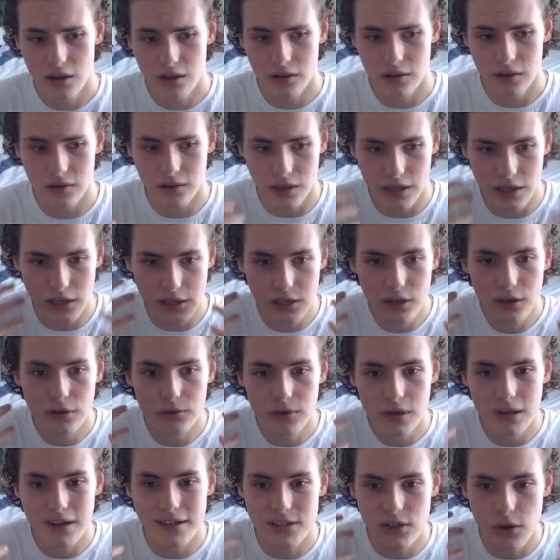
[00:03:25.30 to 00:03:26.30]
like you need to
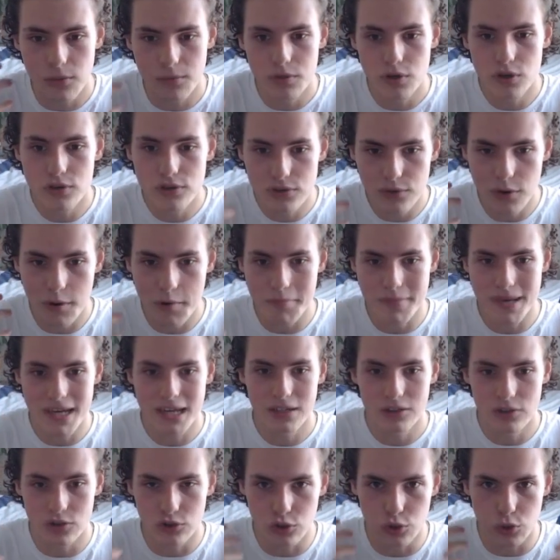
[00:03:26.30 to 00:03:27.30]
realize computers were
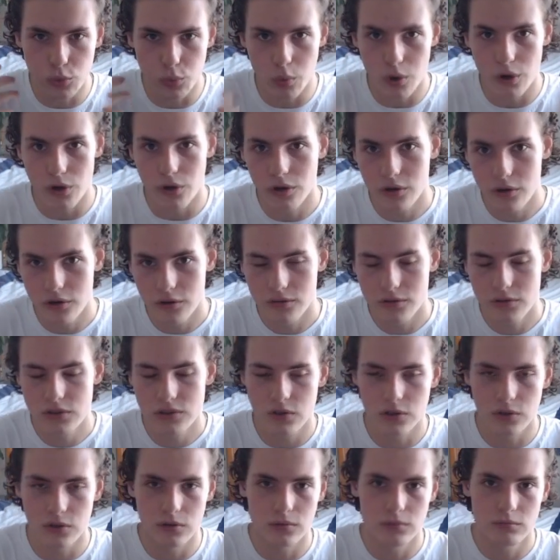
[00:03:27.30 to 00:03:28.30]
made to do work.
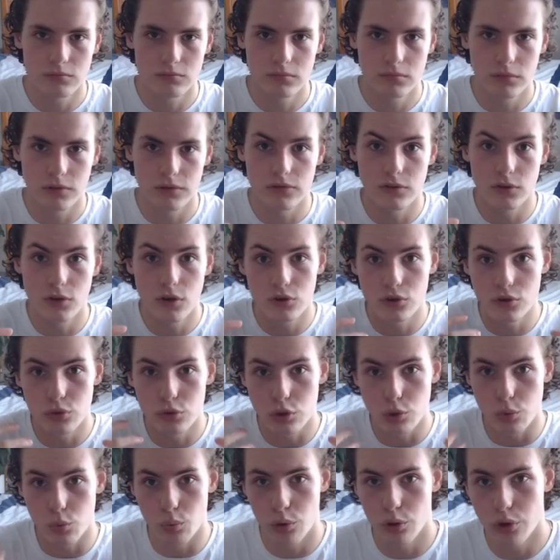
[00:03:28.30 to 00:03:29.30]
So if you're not
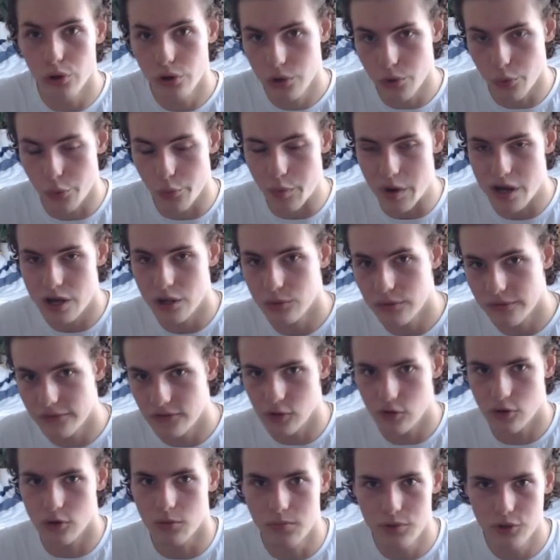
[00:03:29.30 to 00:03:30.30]
doing work well with
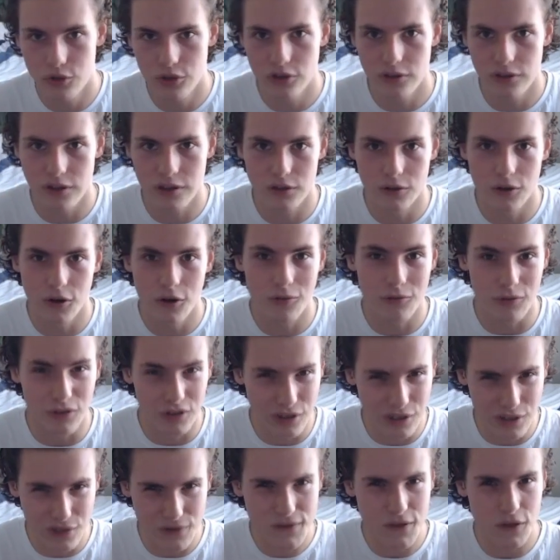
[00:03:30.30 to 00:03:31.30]
your computer, then you're not
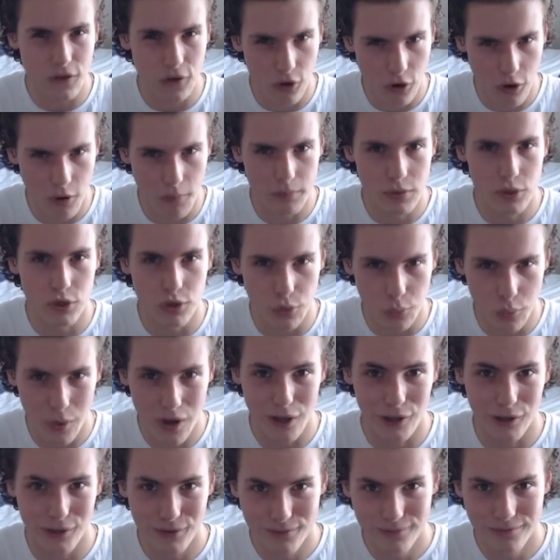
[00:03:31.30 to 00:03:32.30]
really using your computer
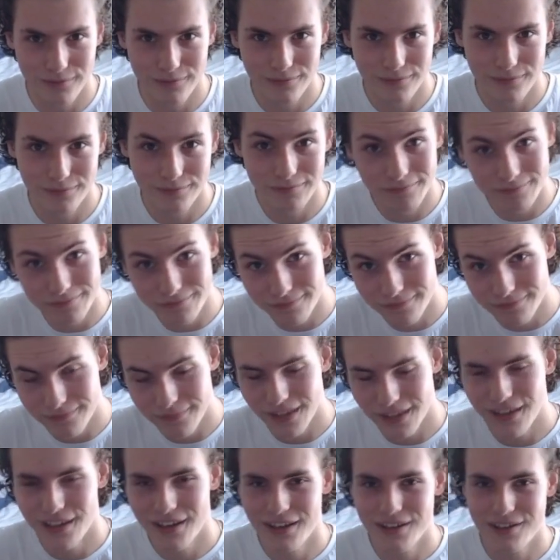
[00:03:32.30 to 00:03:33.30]
well.
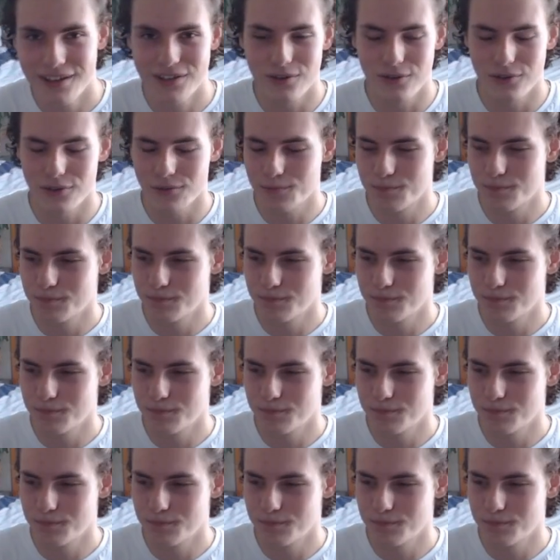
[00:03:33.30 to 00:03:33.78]
So,